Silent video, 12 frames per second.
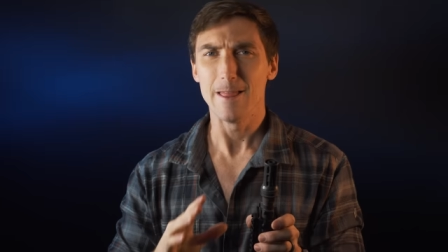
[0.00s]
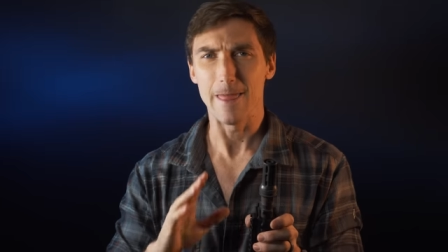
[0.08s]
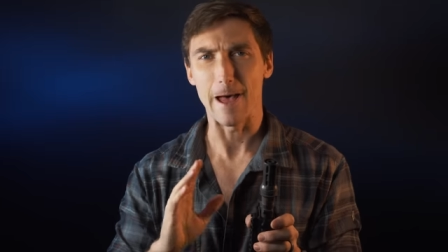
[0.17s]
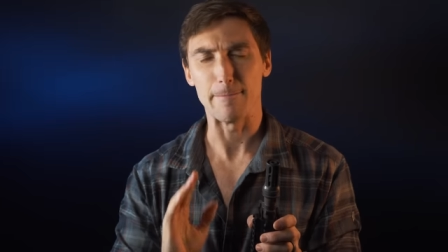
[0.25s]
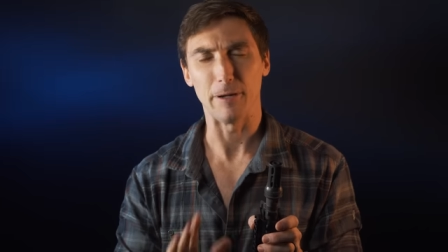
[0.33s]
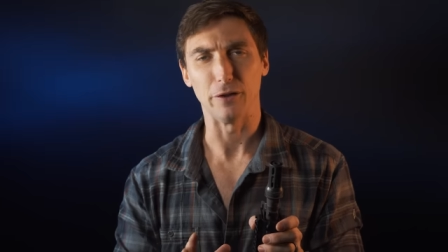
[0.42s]

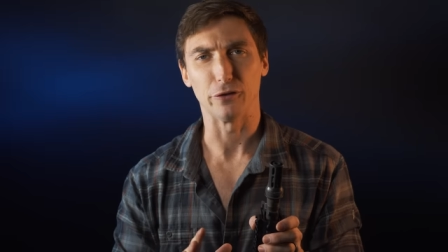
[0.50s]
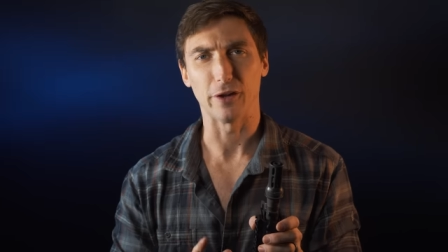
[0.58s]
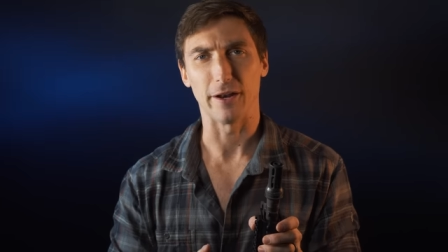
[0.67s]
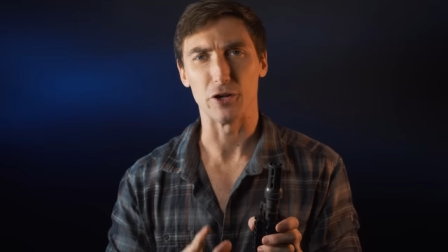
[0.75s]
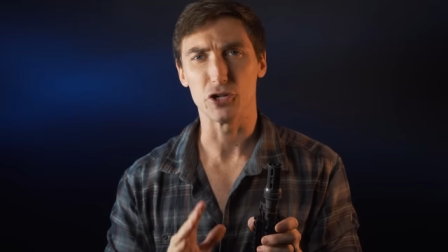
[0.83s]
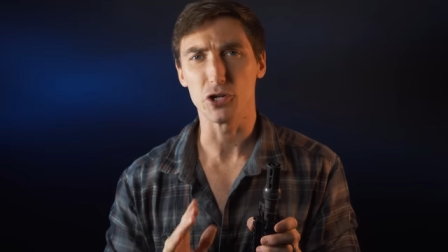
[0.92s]
That being
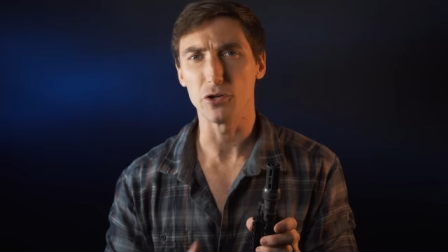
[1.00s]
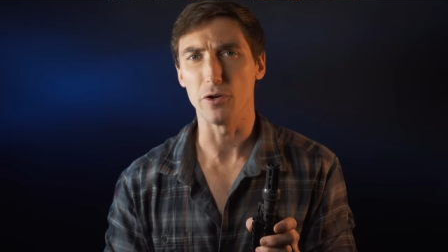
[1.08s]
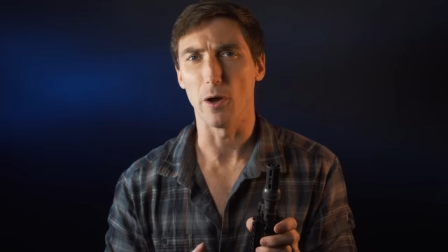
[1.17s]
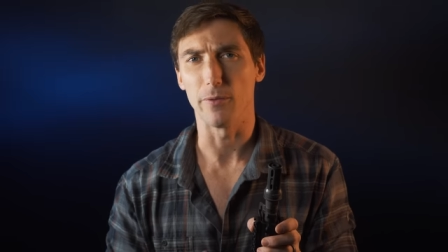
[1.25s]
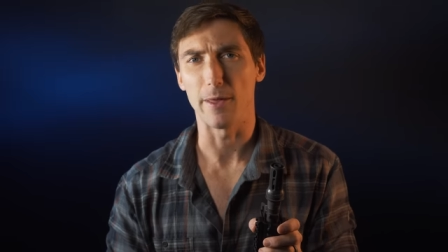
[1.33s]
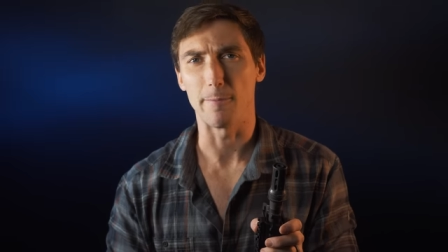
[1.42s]
said, I should
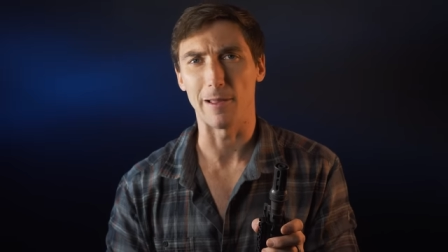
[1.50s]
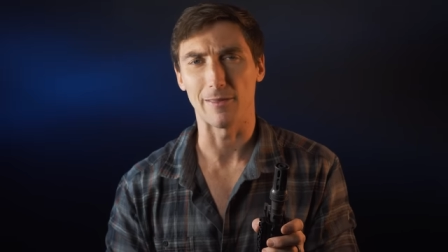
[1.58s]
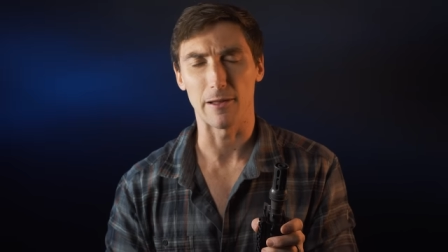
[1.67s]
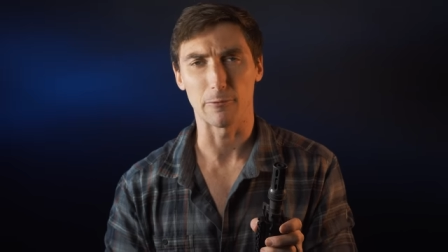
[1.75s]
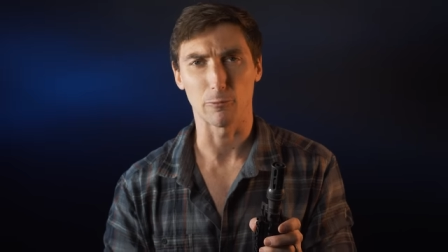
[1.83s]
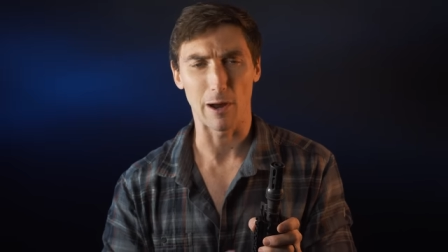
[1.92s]
note that my
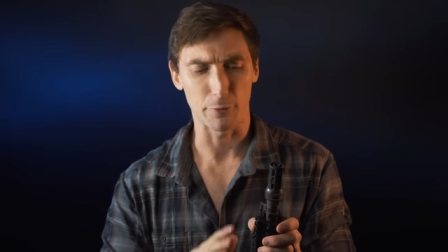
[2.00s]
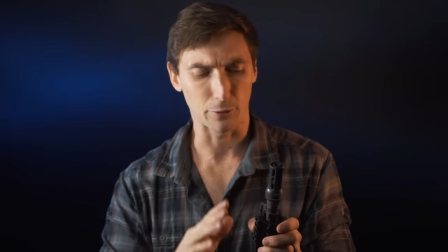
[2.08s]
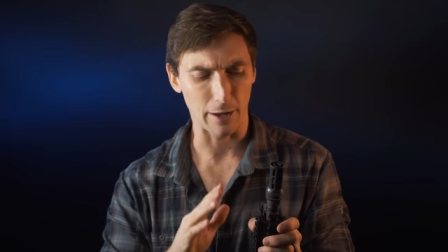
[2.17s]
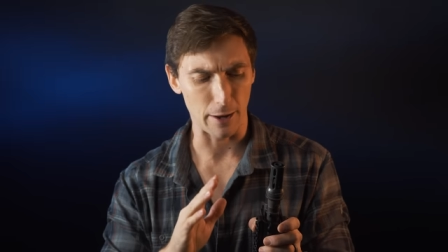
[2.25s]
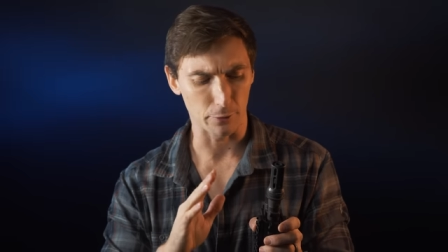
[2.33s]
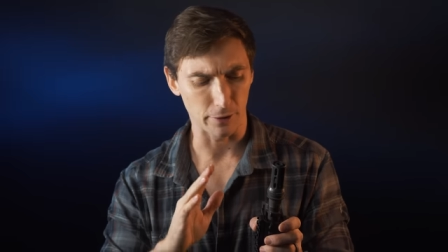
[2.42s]

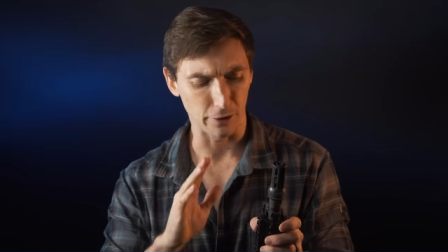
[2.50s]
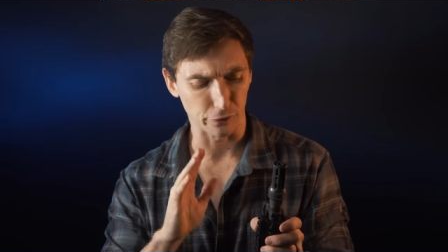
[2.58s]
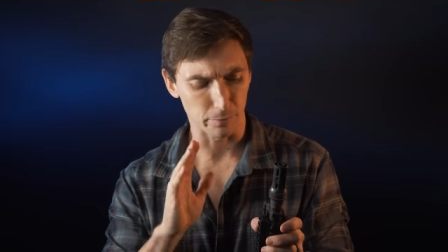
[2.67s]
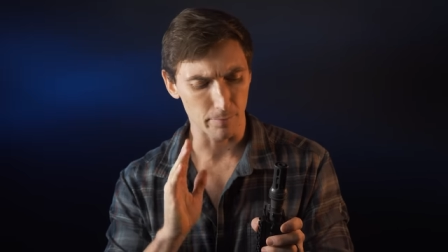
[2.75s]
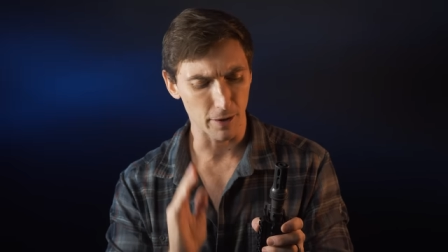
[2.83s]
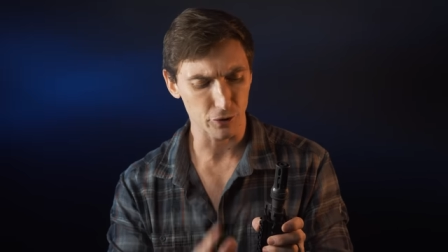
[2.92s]
round count
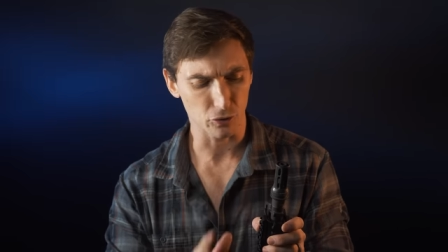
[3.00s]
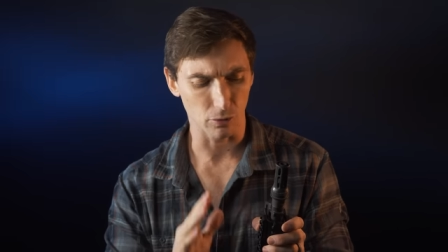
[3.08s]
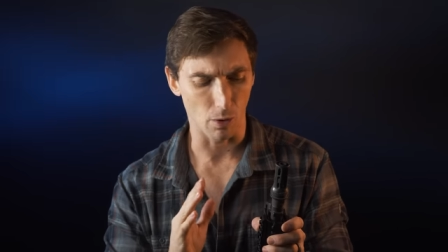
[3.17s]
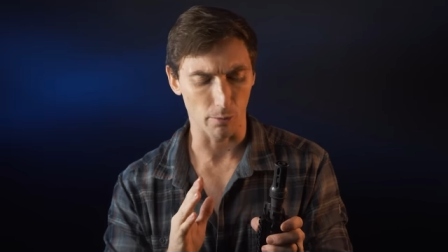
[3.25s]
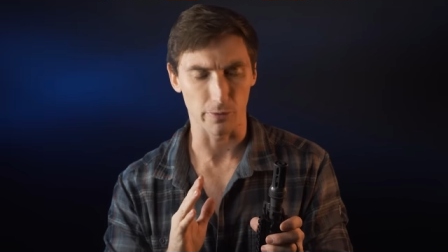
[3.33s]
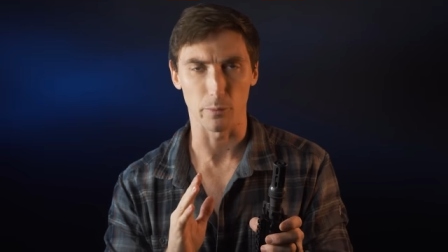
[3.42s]
is much
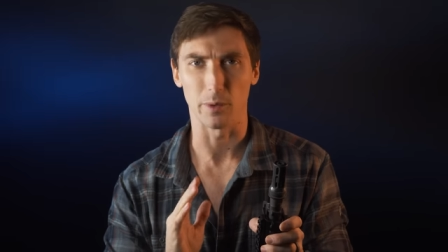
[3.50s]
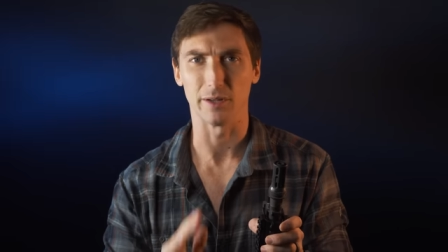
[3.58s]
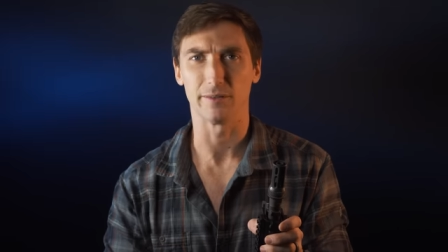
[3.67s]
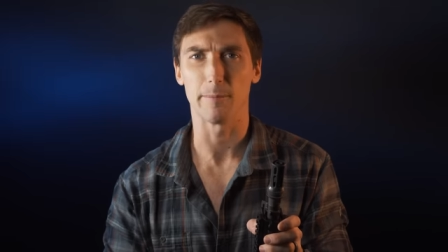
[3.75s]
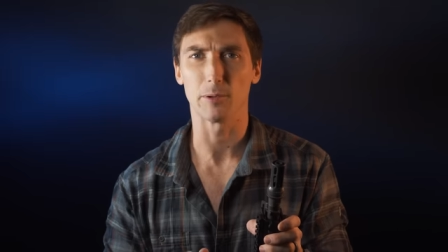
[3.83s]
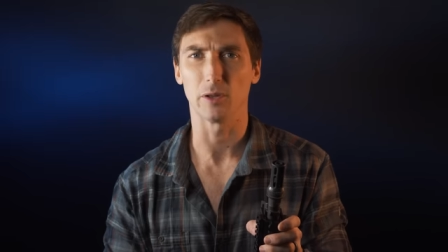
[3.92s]
lower than what
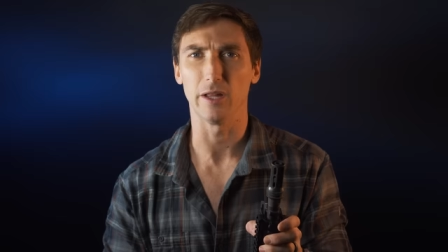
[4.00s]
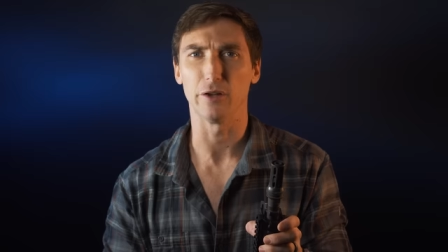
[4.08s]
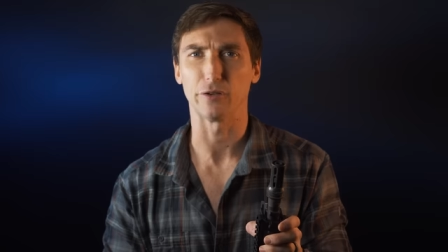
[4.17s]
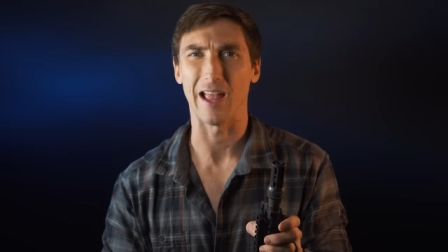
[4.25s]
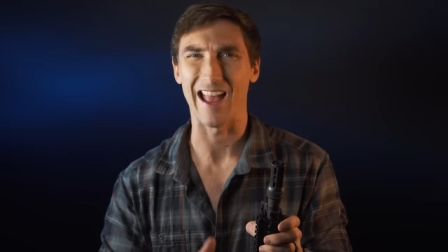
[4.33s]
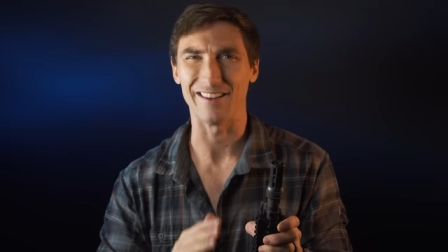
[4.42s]
it typically
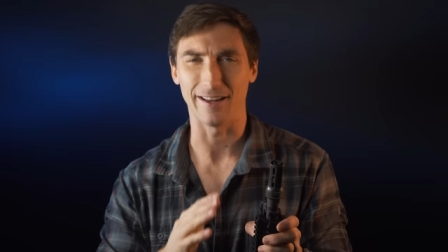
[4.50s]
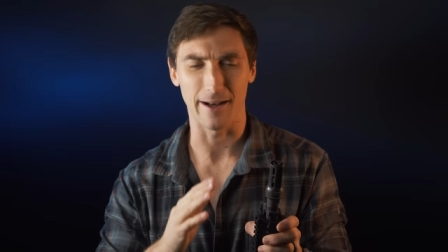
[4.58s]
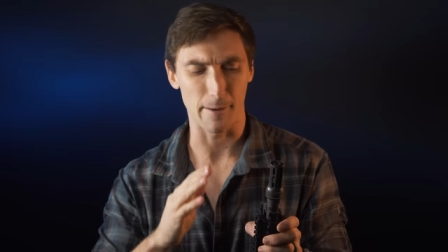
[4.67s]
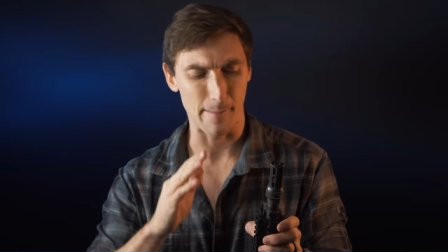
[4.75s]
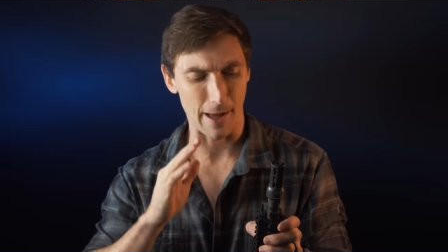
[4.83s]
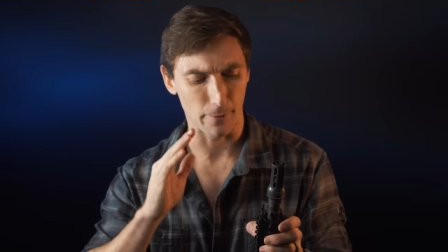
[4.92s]
is. I ended
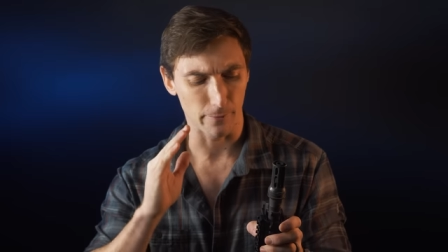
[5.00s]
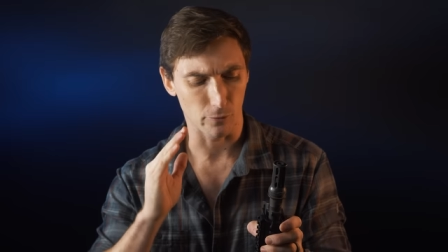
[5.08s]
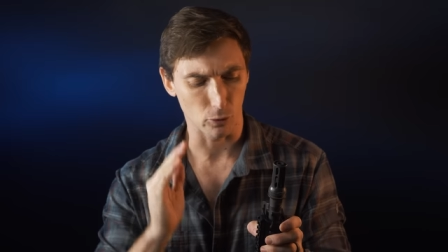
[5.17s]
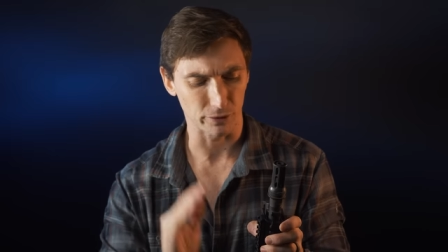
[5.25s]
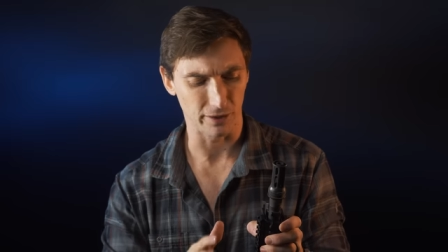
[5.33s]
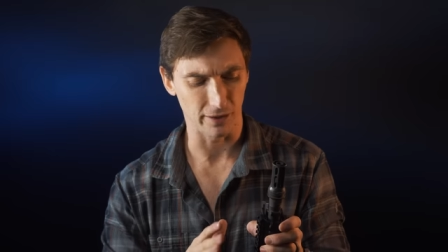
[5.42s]
at about
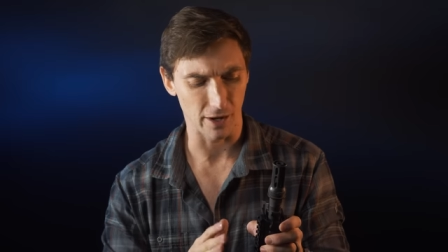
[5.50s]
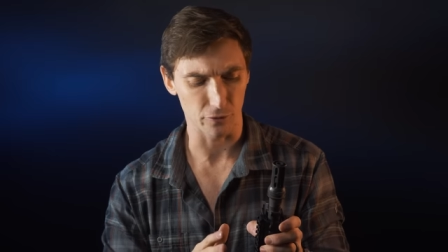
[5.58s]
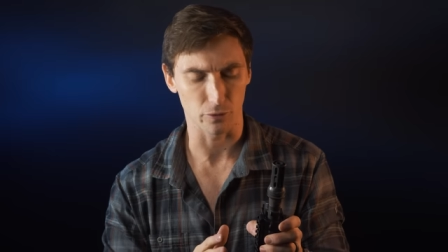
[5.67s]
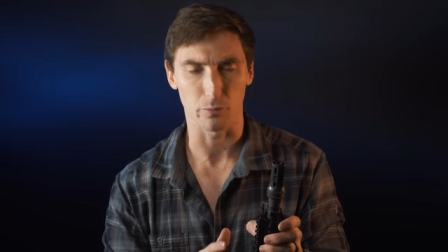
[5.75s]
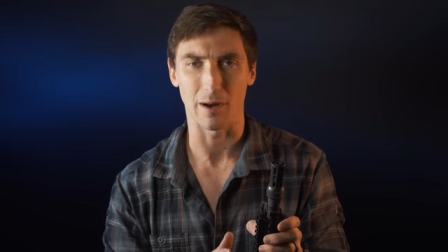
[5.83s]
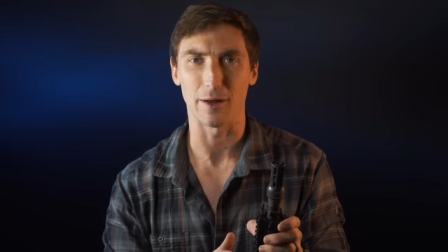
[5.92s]

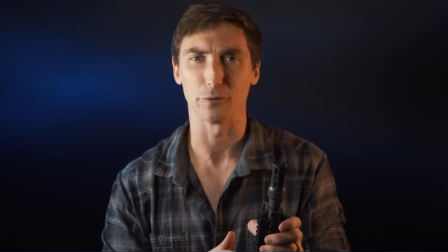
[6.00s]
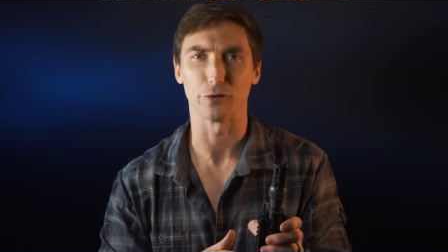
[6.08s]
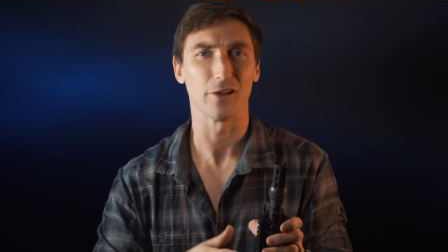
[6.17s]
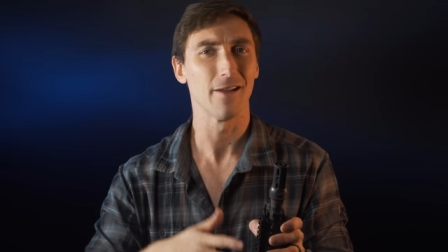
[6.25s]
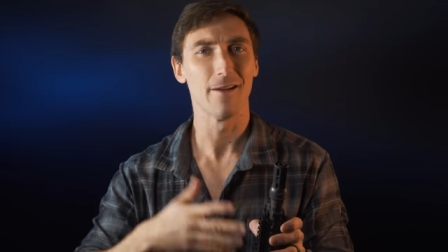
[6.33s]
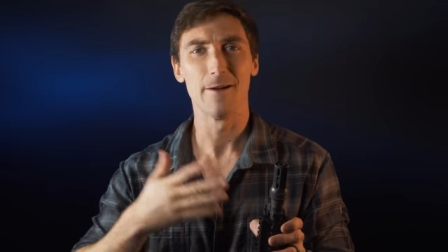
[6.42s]
1,400 rounds.